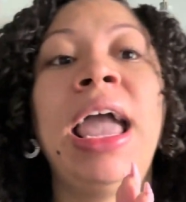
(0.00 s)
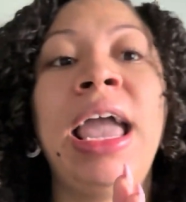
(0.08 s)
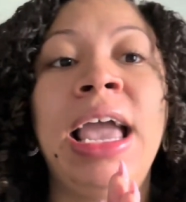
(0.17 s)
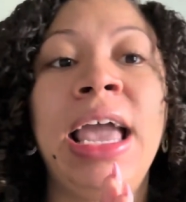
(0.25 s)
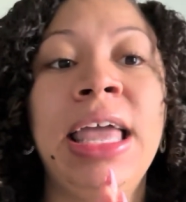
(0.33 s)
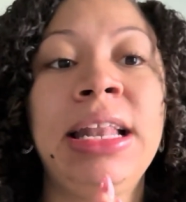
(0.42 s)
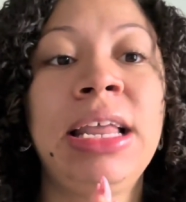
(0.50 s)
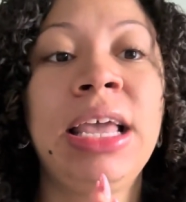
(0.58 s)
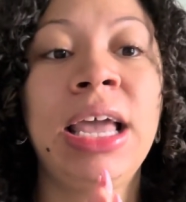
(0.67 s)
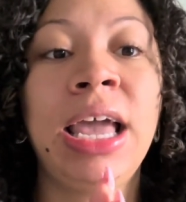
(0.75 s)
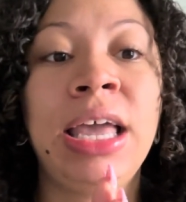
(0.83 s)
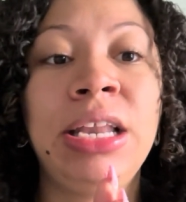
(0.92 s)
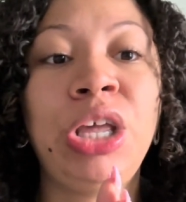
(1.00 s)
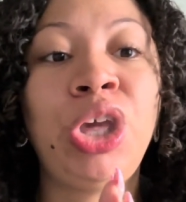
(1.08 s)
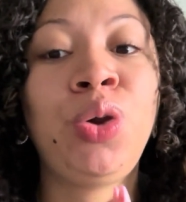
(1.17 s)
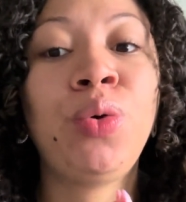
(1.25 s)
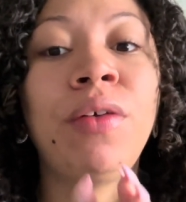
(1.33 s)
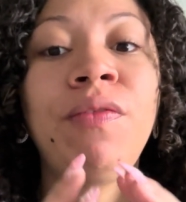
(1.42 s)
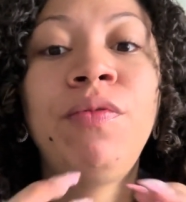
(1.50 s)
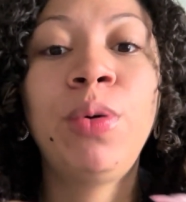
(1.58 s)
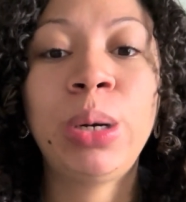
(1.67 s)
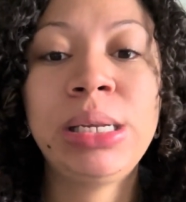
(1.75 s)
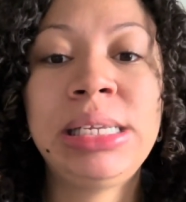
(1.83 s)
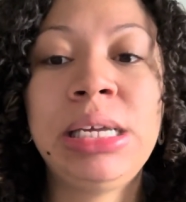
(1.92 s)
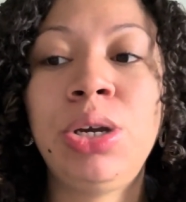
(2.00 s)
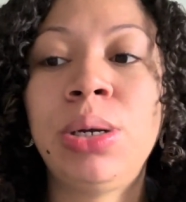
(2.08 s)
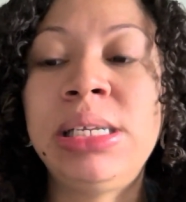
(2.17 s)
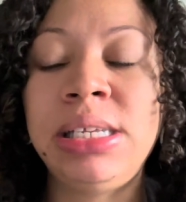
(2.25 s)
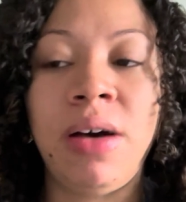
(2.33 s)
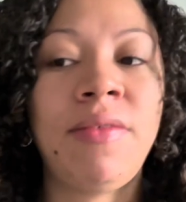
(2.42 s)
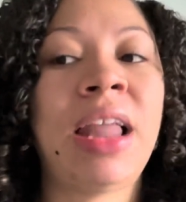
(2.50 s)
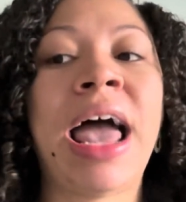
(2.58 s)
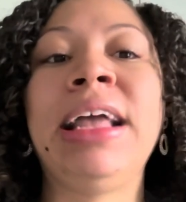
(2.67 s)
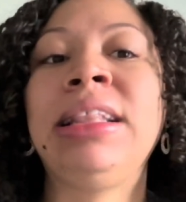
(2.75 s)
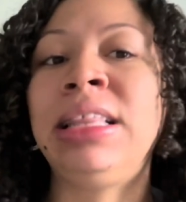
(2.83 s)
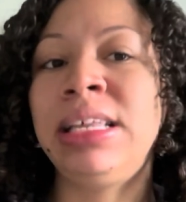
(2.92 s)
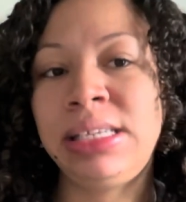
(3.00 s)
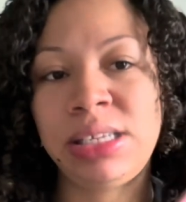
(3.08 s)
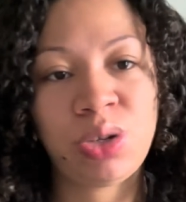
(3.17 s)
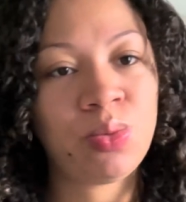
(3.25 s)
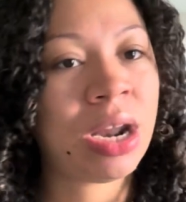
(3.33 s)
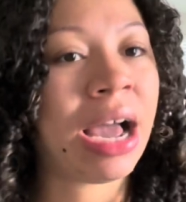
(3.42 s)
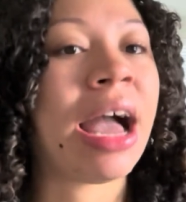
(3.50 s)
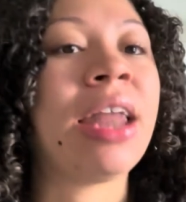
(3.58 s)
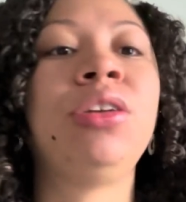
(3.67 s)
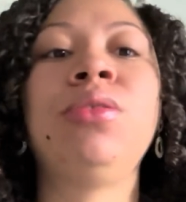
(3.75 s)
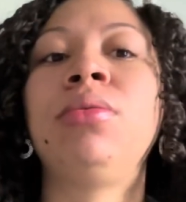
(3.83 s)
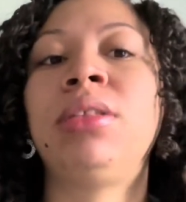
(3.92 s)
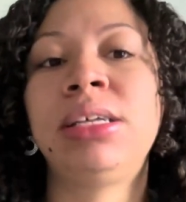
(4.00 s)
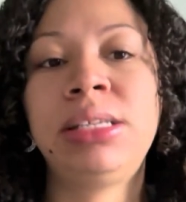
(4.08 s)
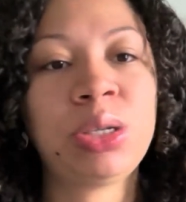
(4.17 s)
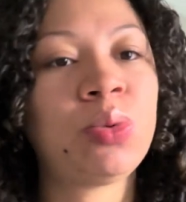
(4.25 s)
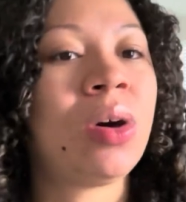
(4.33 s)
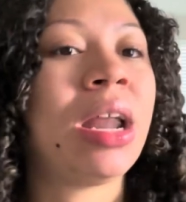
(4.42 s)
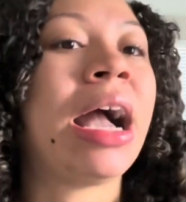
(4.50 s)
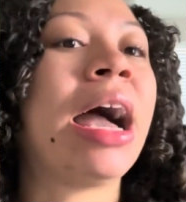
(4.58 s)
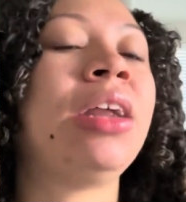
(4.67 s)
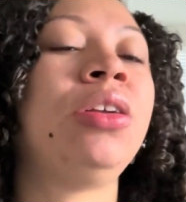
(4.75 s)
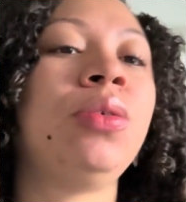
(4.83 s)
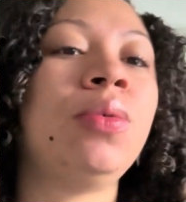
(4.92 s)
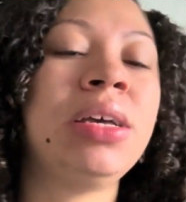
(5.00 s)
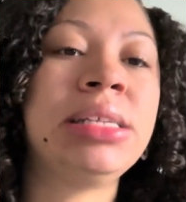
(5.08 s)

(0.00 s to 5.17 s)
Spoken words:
and you're forcing yourself like, this is what I gotta do, this is what I gotta do.